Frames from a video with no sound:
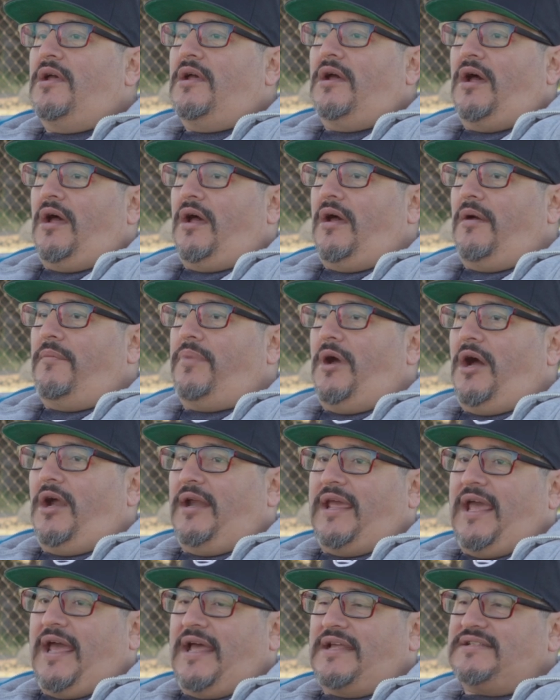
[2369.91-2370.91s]

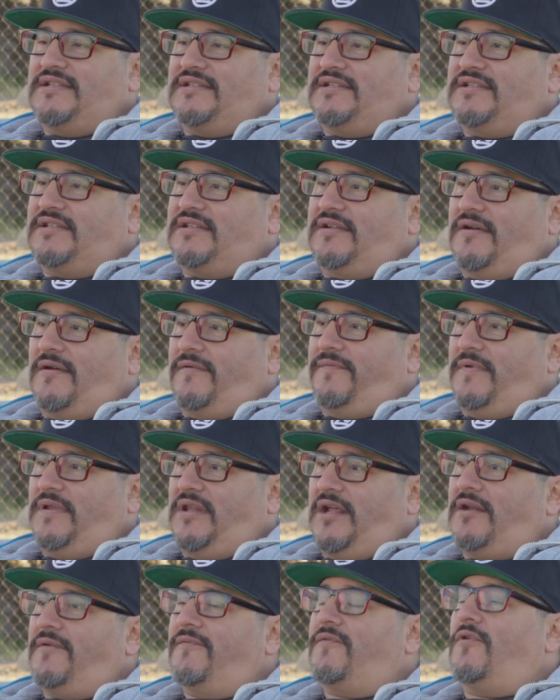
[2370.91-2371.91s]
podcasts and stuff. And
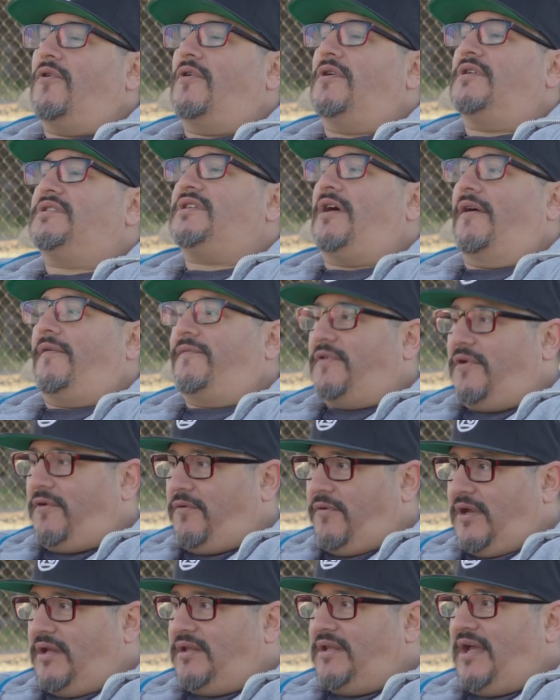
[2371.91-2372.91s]
then of course Off the
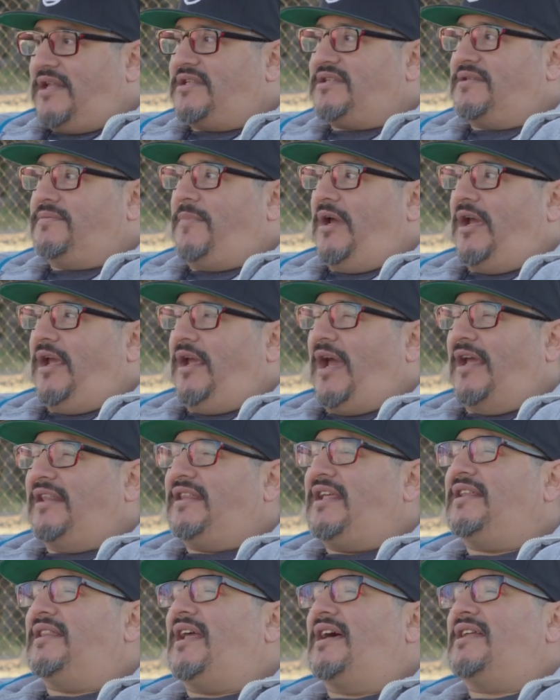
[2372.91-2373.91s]
Grid, I
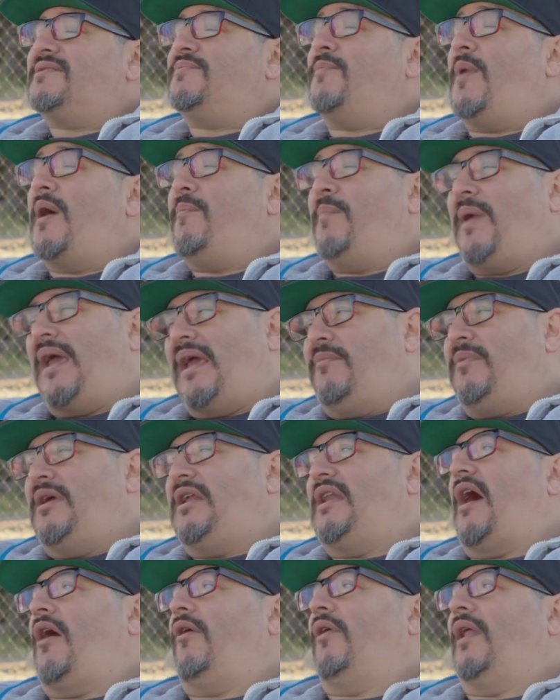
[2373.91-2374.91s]
think that's my baby
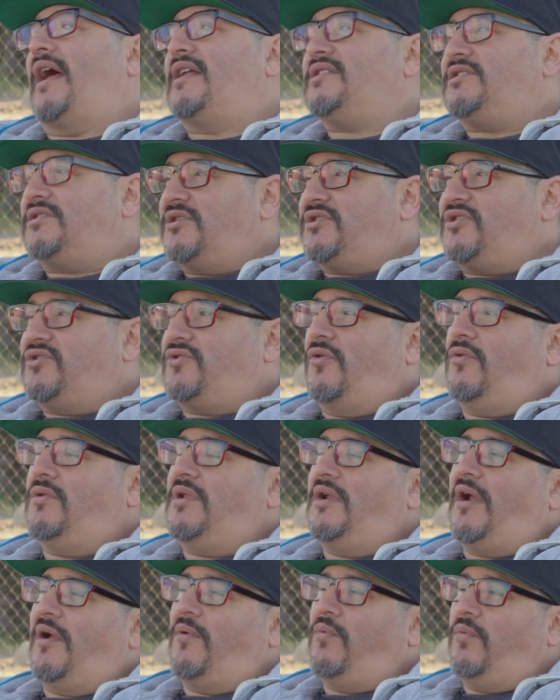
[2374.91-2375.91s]
now. That's the show
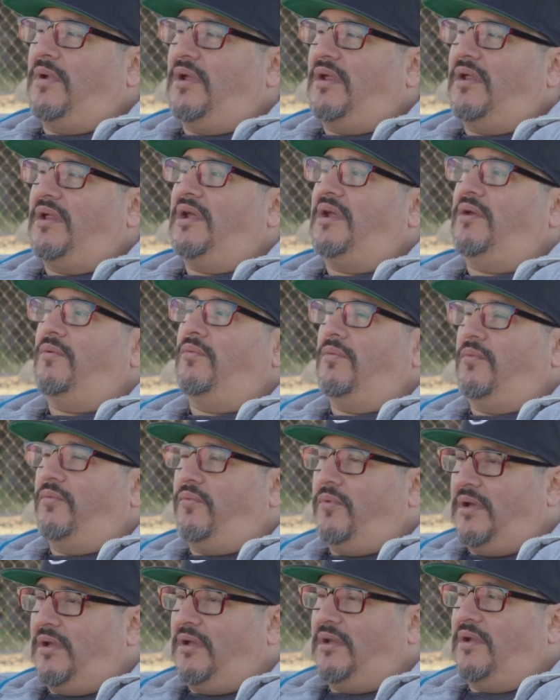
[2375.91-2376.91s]
that I really,
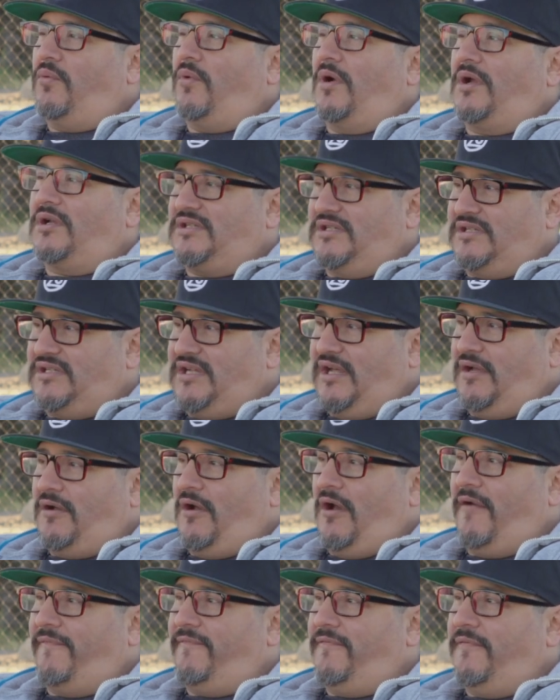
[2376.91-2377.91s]
really want to take
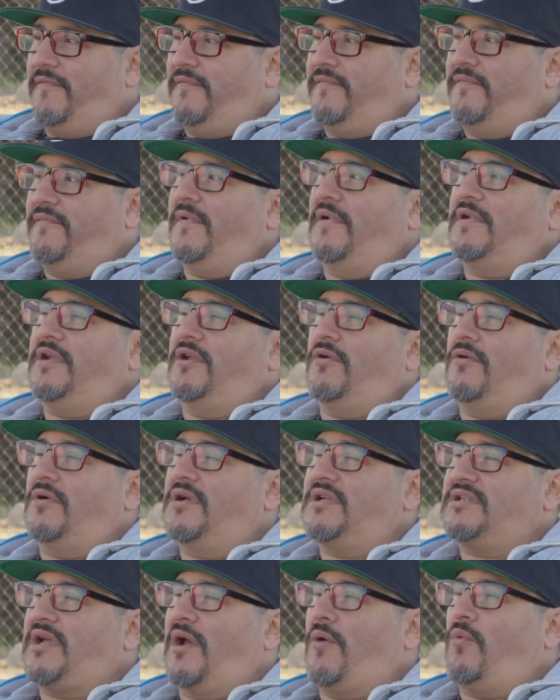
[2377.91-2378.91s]
off,
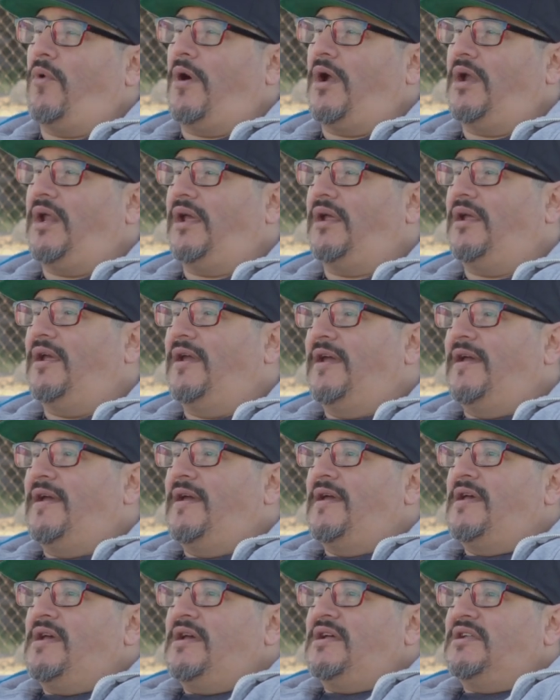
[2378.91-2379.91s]
because I want it
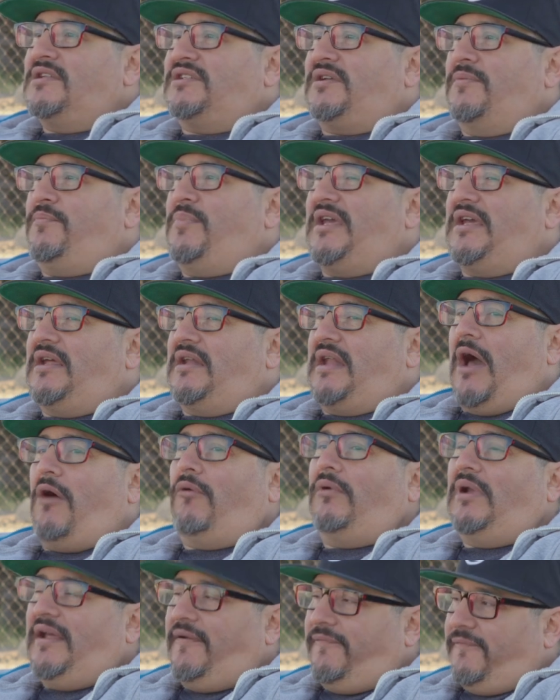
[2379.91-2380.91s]
to be an
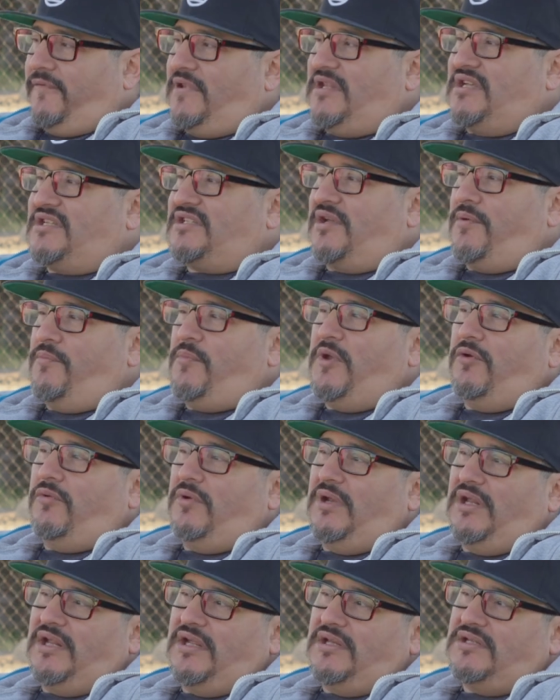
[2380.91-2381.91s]
outlet for this community,